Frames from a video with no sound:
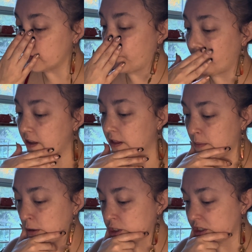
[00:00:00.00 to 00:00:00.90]
feel
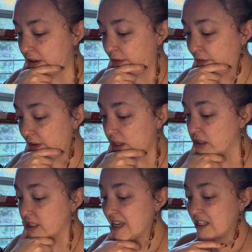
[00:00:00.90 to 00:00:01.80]
emotionally
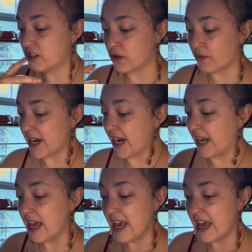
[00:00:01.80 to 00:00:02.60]
fulfilled, serene.